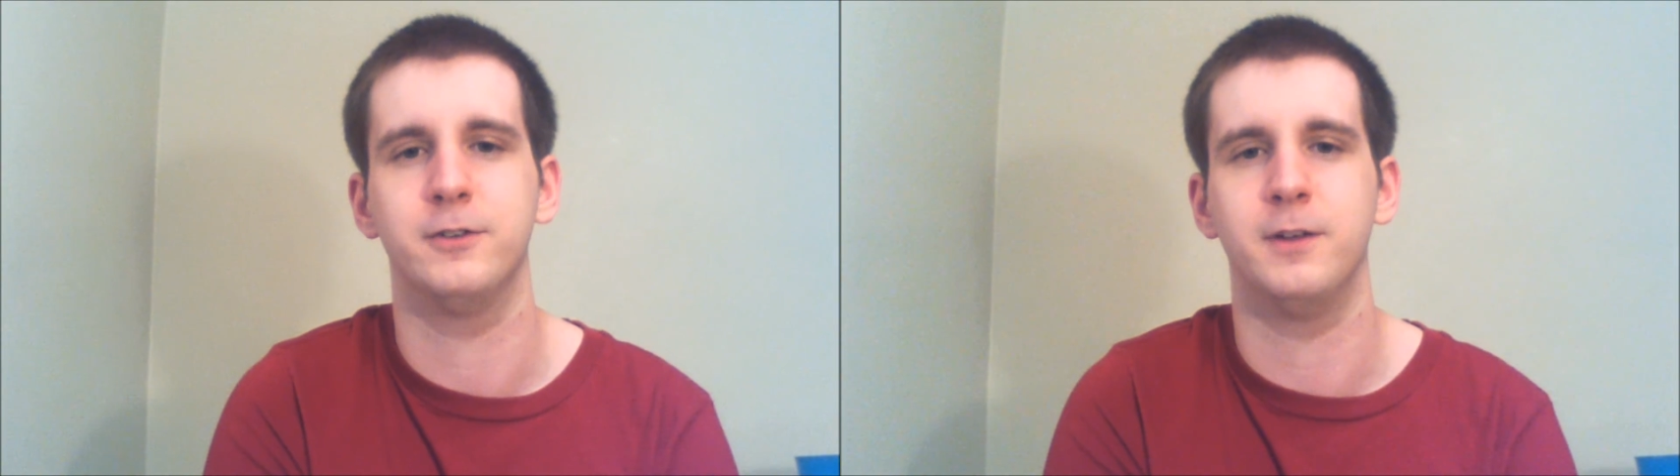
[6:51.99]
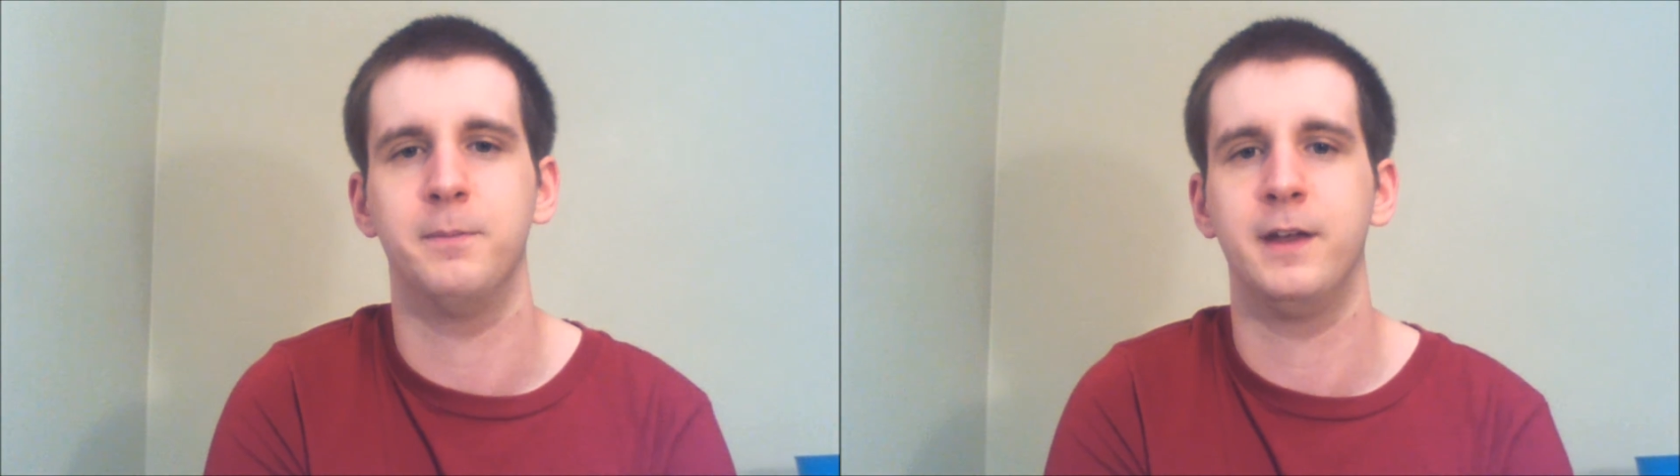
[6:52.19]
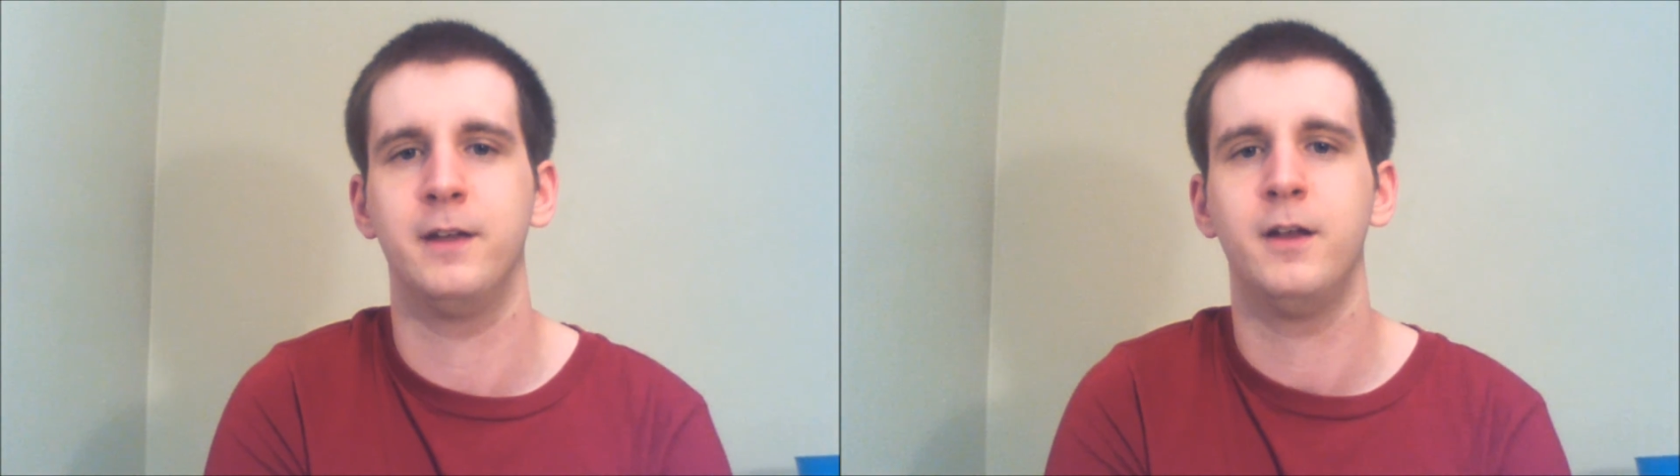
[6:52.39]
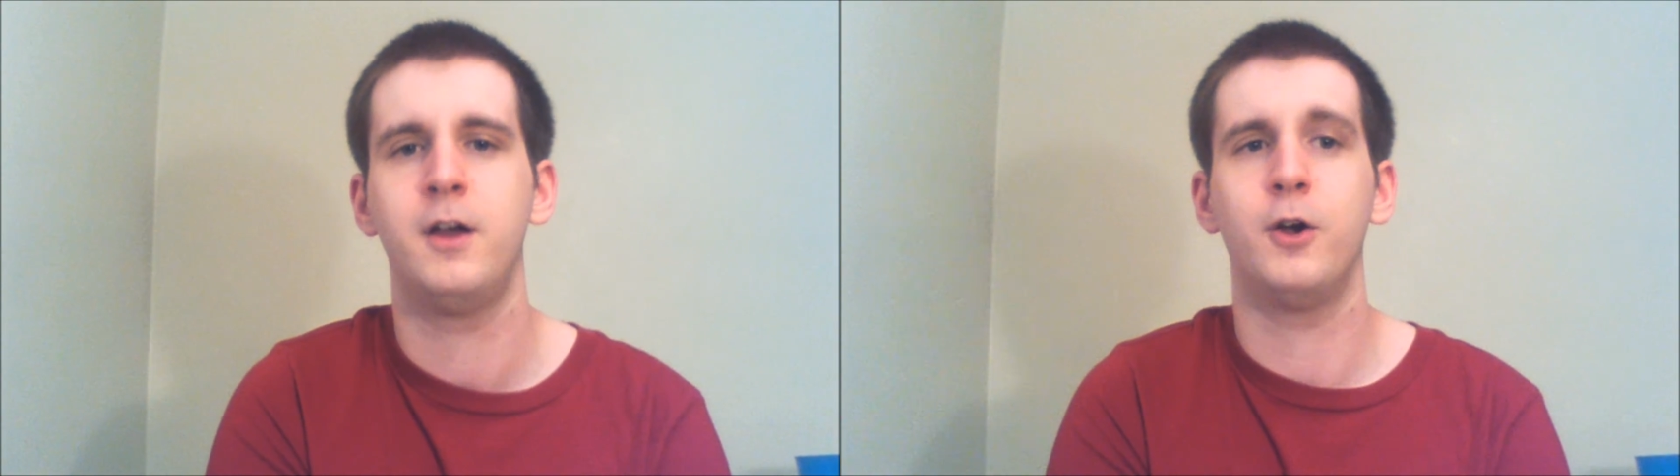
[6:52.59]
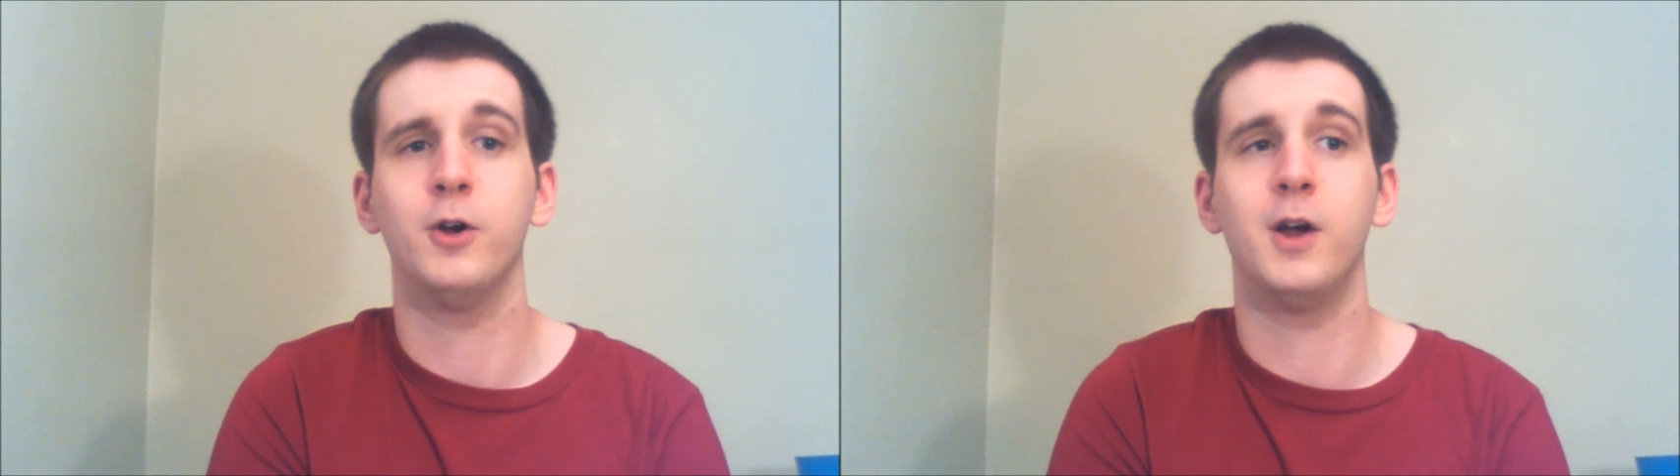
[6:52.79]
or something,
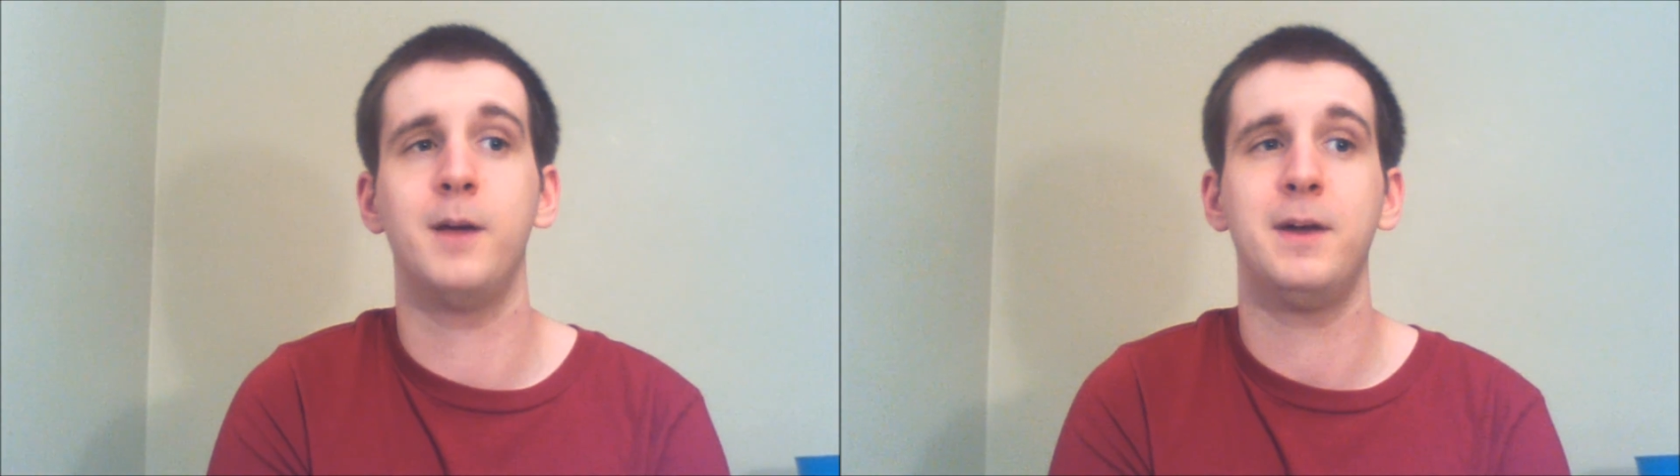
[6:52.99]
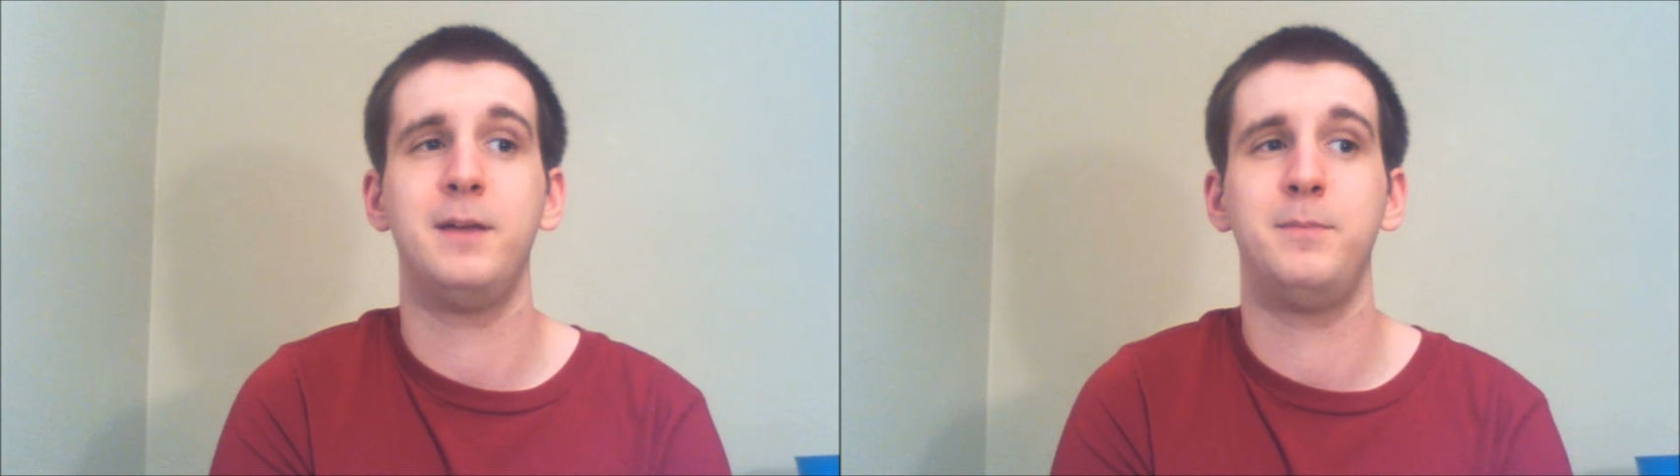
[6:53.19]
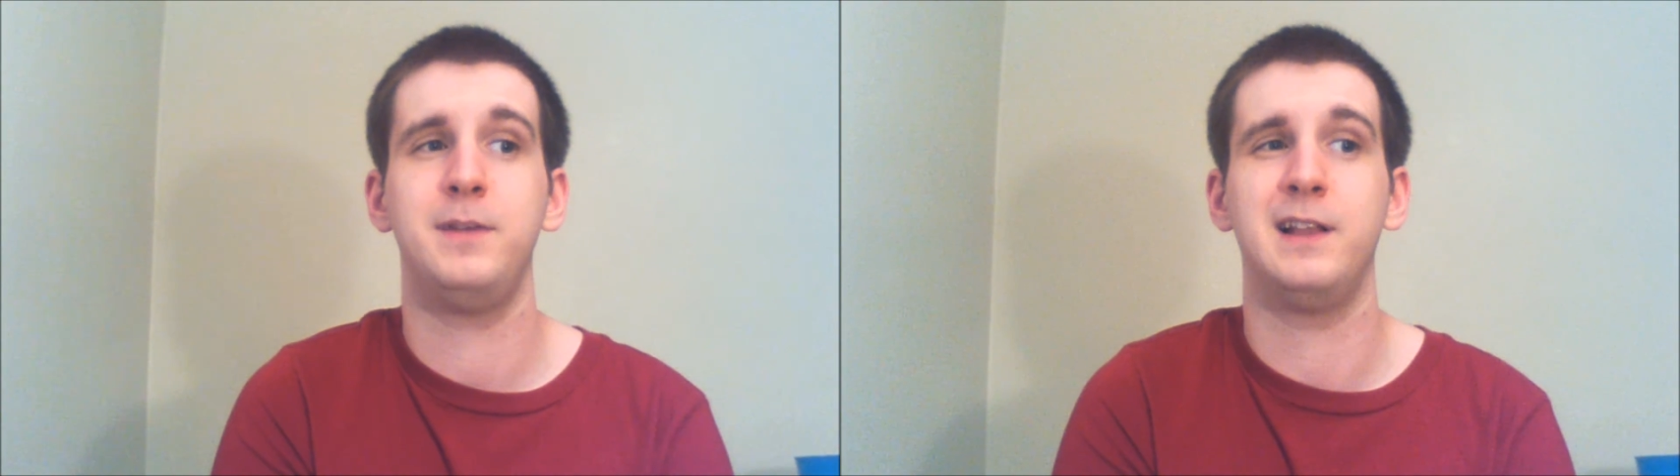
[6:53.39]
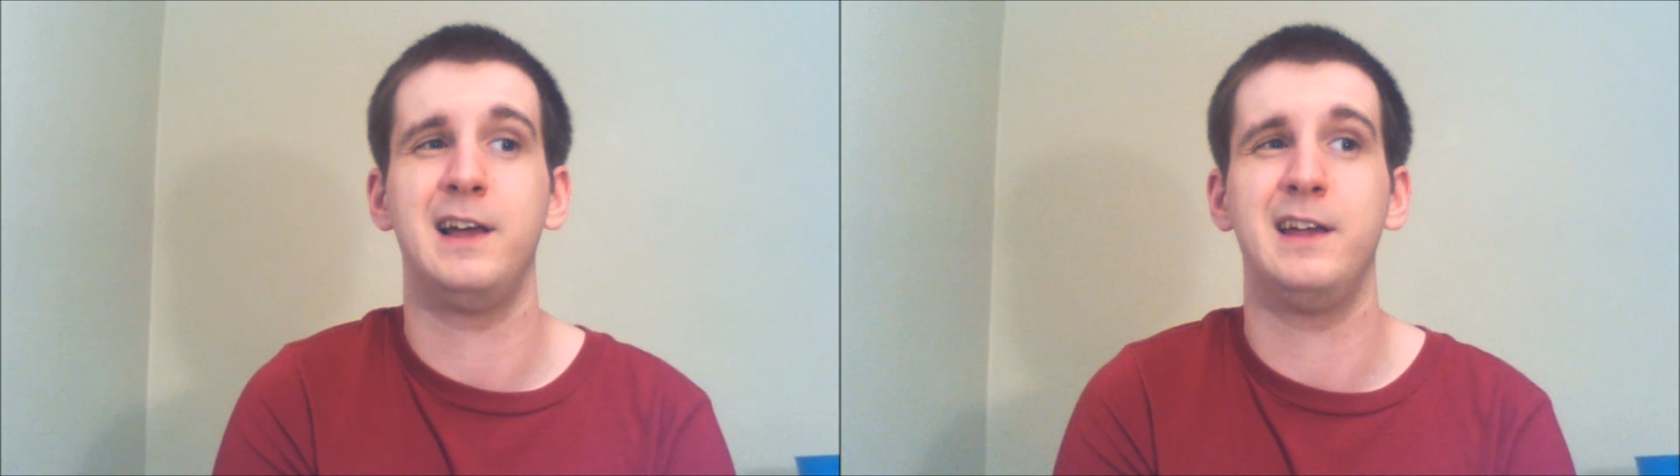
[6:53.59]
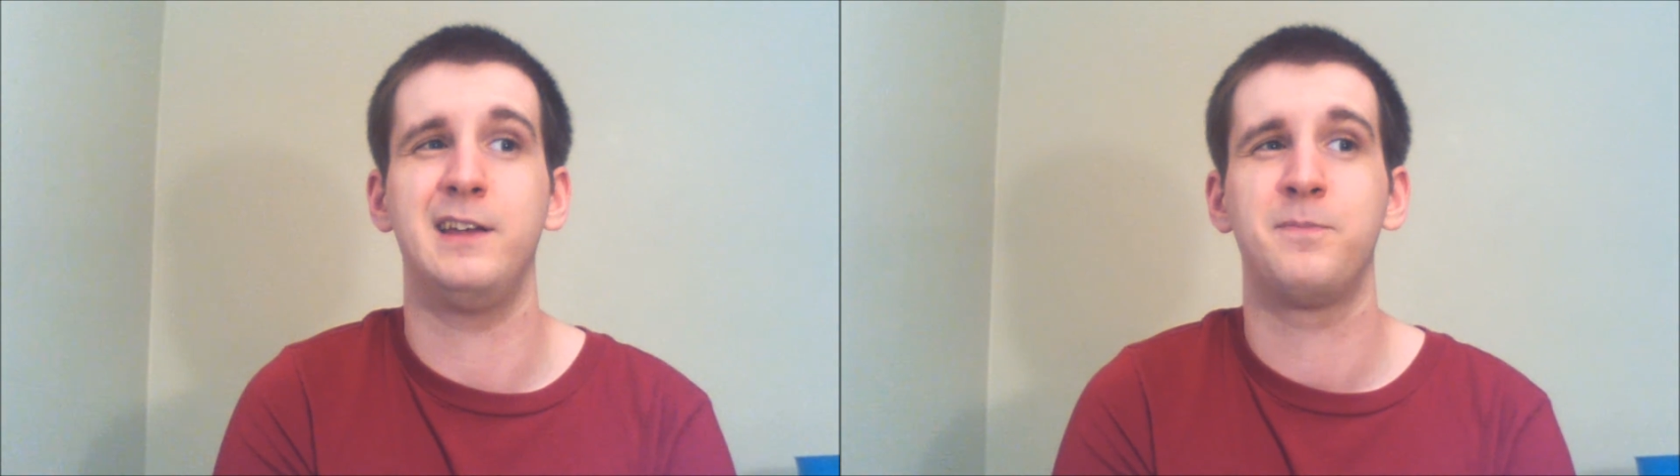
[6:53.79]
or I might be,
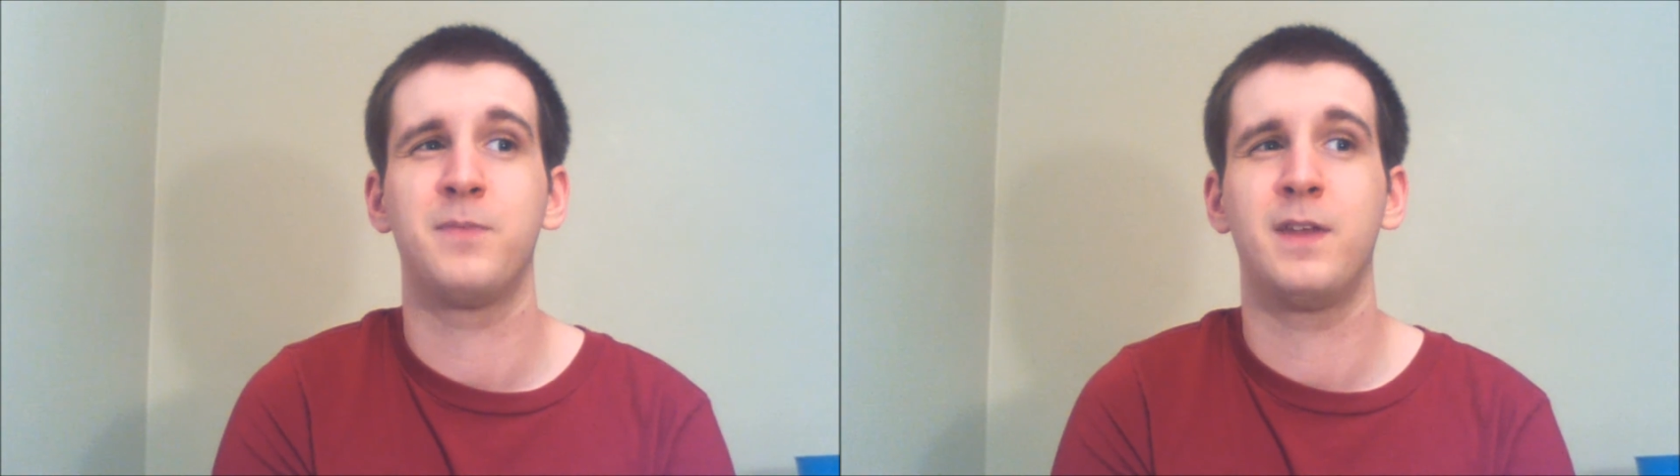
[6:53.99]
like,